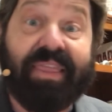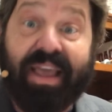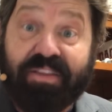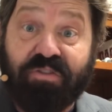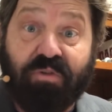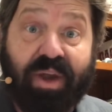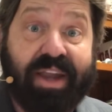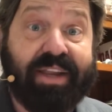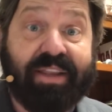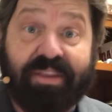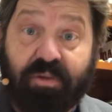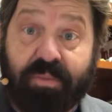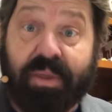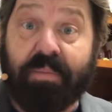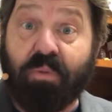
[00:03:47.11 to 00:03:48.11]
That's right,
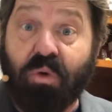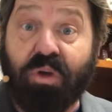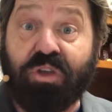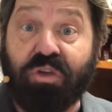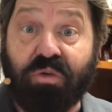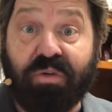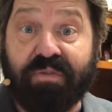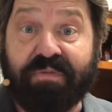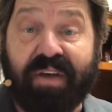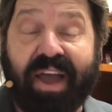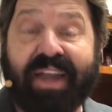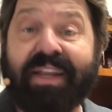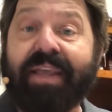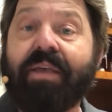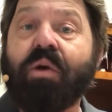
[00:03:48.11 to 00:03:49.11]
they'll be more
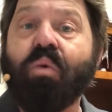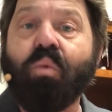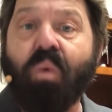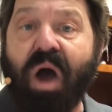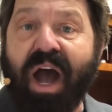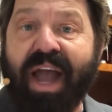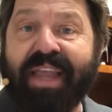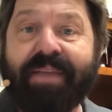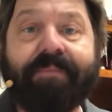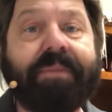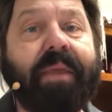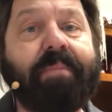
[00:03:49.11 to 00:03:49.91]
unified. Why?